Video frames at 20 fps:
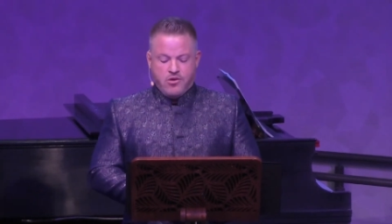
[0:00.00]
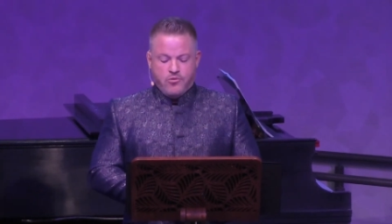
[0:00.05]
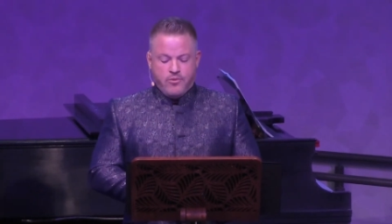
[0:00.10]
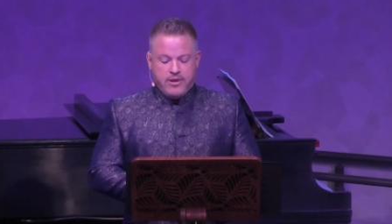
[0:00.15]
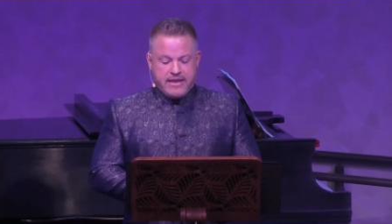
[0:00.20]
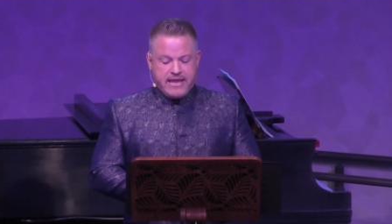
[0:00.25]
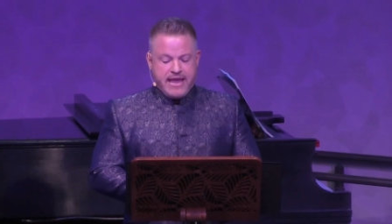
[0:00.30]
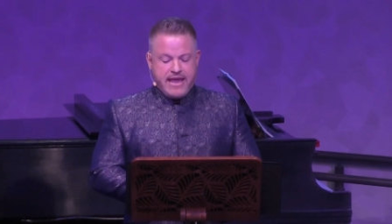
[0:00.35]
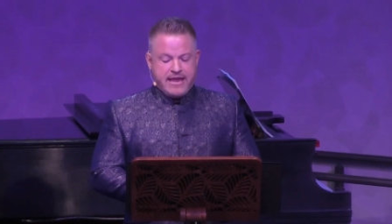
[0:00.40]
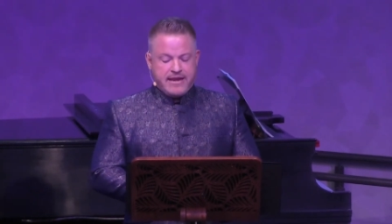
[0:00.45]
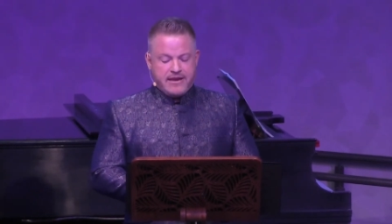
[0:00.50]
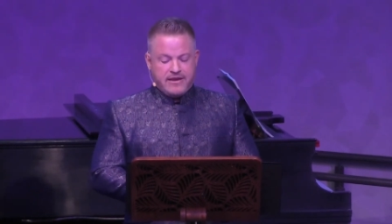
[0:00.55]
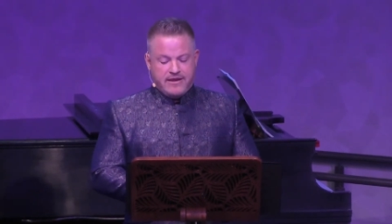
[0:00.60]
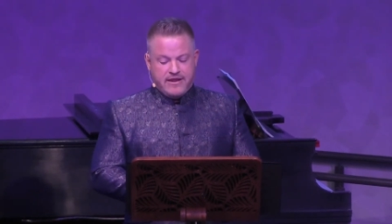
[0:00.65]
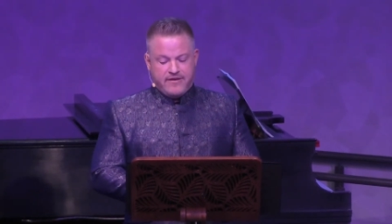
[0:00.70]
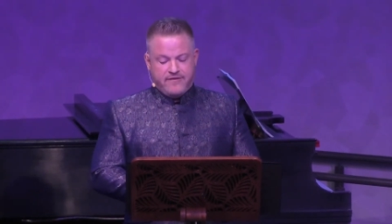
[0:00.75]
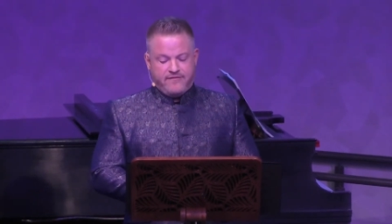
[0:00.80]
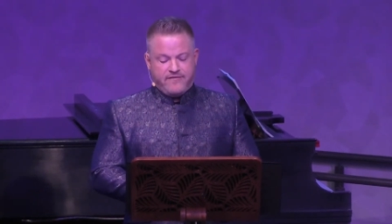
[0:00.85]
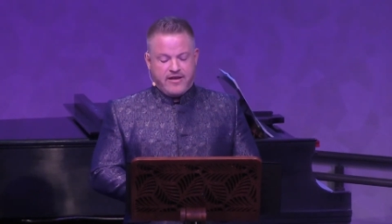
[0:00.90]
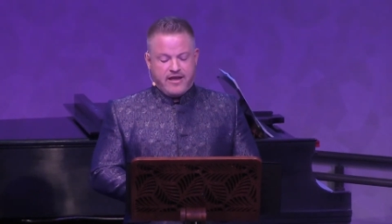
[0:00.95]
we can
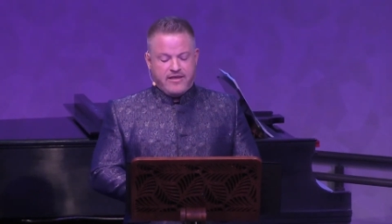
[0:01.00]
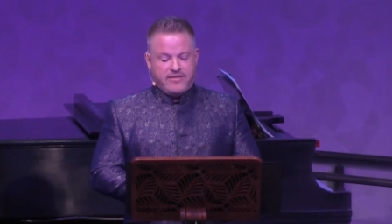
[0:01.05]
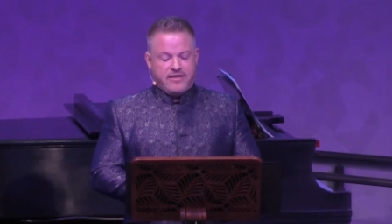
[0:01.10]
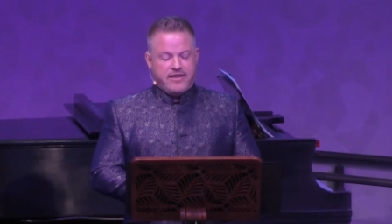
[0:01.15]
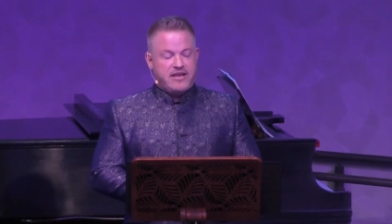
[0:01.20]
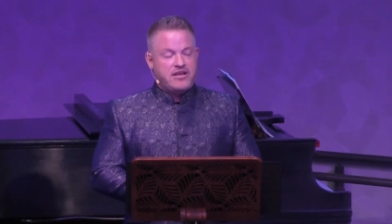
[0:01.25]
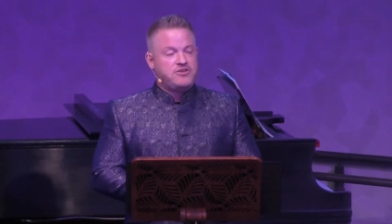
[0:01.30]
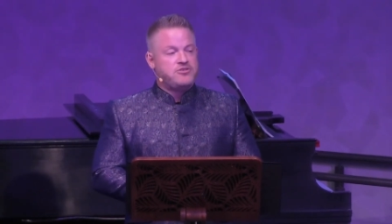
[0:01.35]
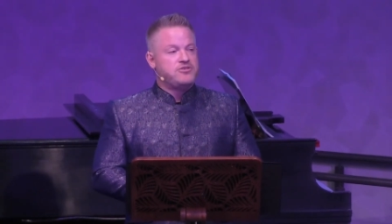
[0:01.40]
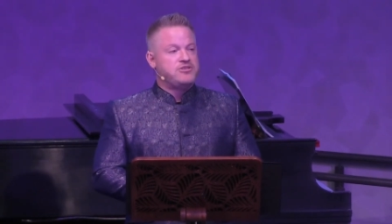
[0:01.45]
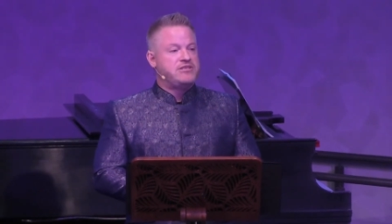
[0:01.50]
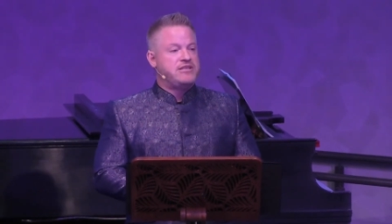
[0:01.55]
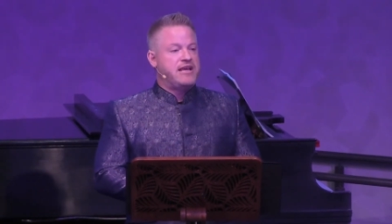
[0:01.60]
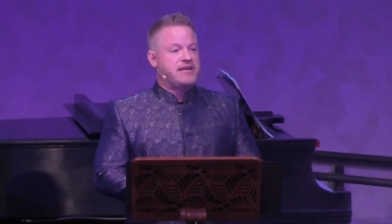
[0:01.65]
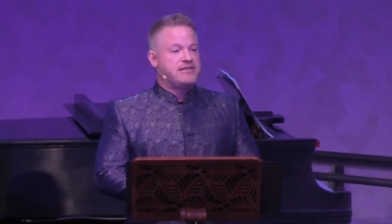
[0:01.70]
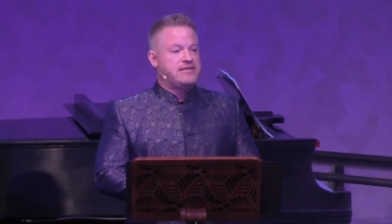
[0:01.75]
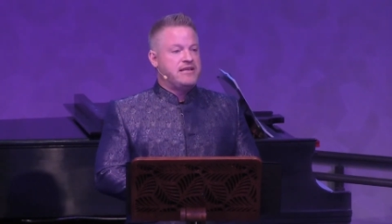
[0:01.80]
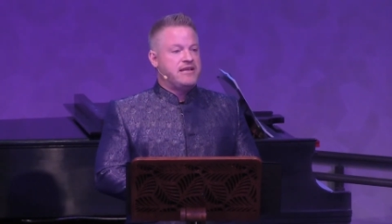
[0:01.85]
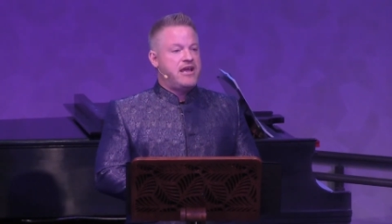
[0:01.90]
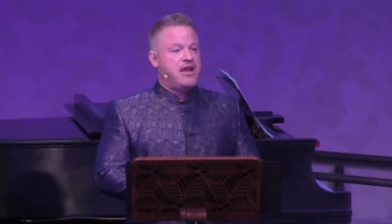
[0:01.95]
identify the
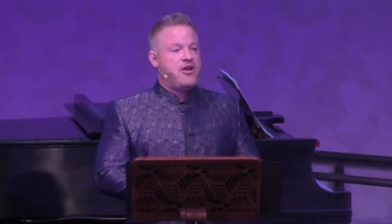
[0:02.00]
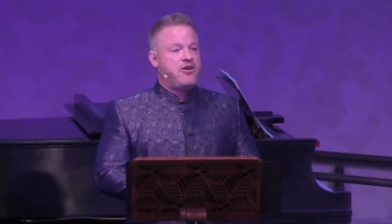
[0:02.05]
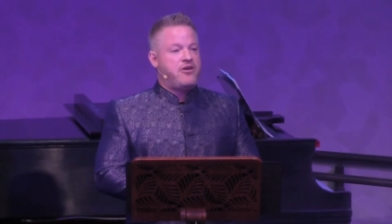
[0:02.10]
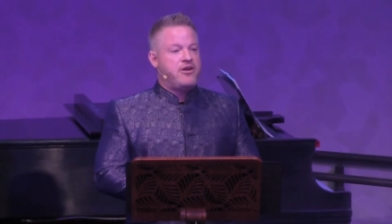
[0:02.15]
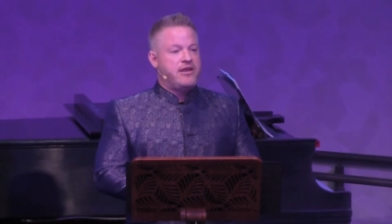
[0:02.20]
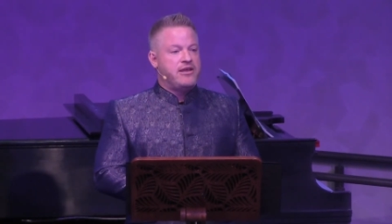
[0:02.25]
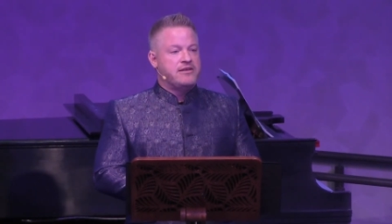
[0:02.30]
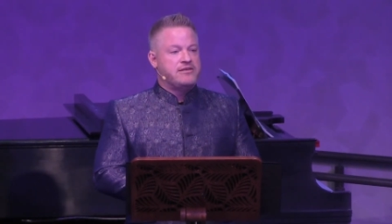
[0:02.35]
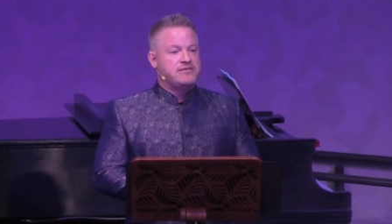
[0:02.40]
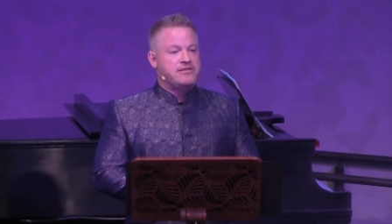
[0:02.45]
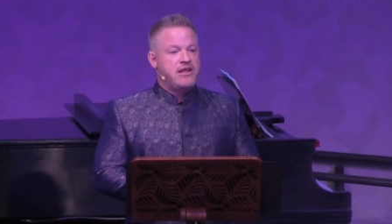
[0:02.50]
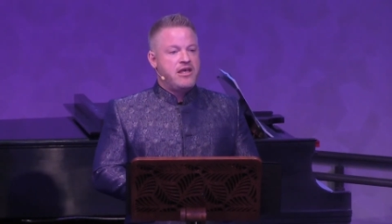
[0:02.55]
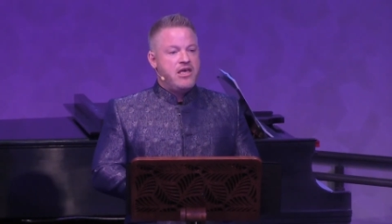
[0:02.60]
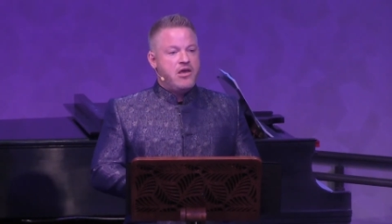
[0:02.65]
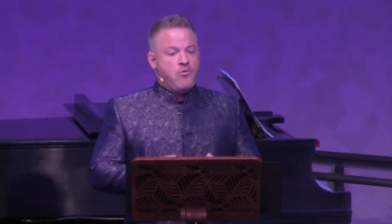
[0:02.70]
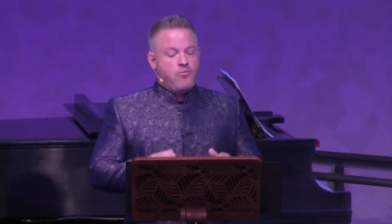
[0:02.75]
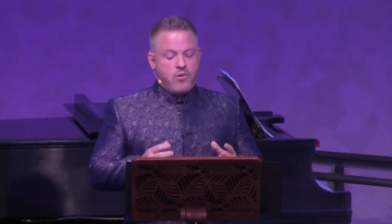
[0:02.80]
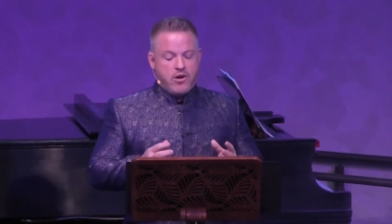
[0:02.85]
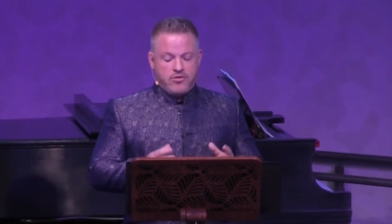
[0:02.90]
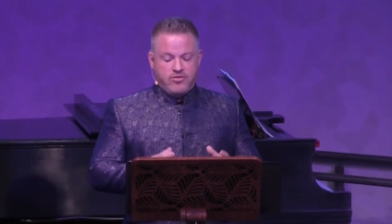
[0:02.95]
intersecting areas
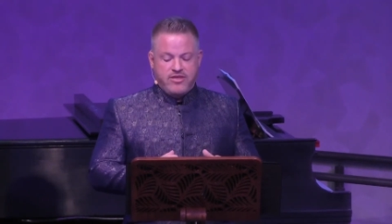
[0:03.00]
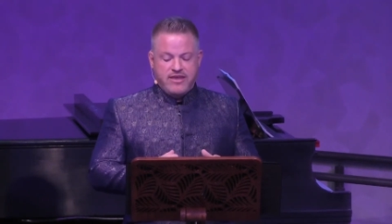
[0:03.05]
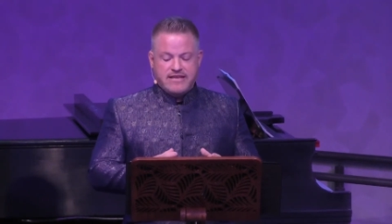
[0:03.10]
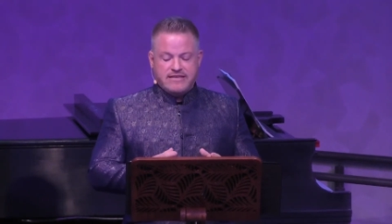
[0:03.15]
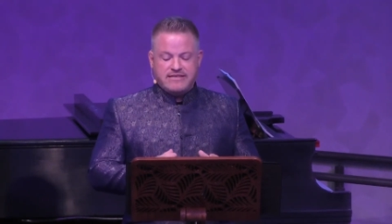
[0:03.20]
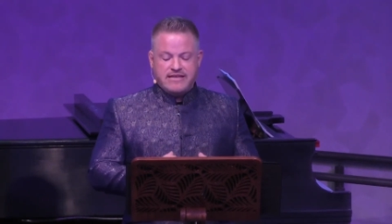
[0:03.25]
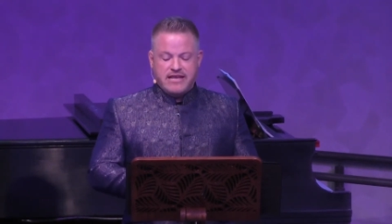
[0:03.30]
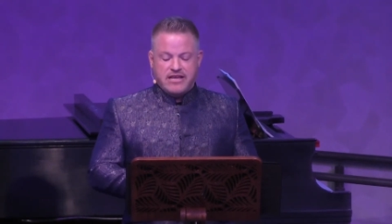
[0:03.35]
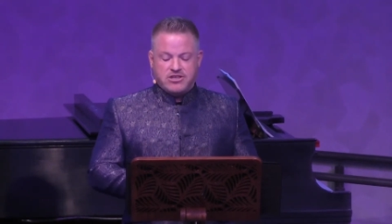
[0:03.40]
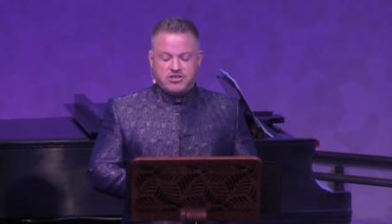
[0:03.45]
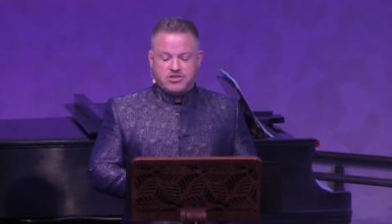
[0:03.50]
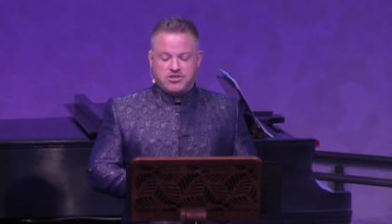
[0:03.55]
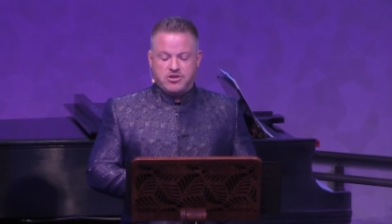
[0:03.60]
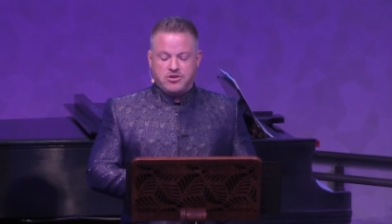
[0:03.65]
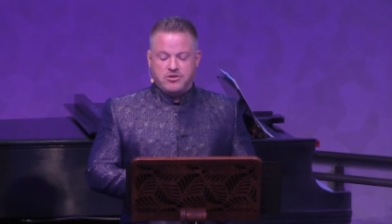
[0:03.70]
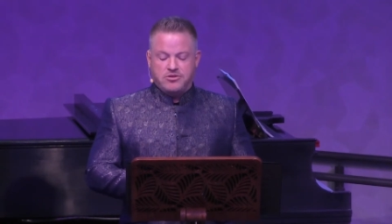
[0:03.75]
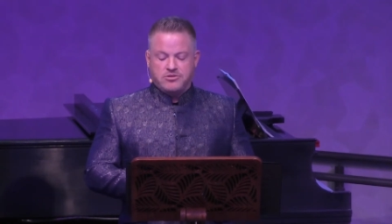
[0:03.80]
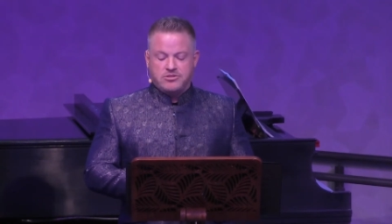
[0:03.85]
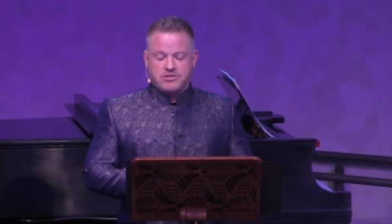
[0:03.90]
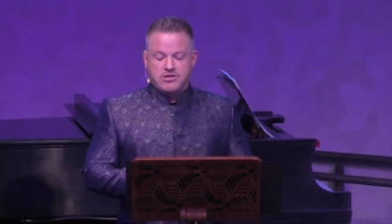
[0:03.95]
where these
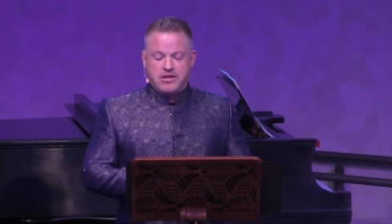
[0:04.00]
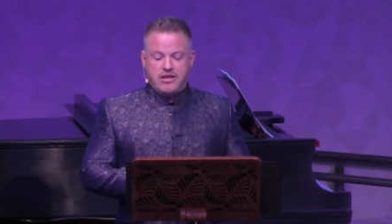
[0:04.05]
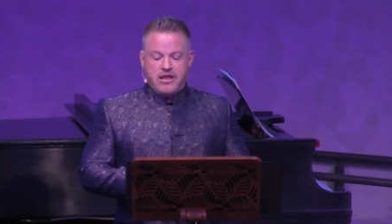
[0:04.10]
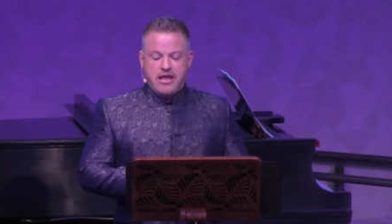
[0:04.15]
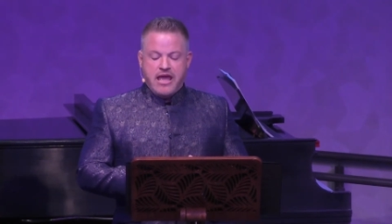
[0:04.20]
issues,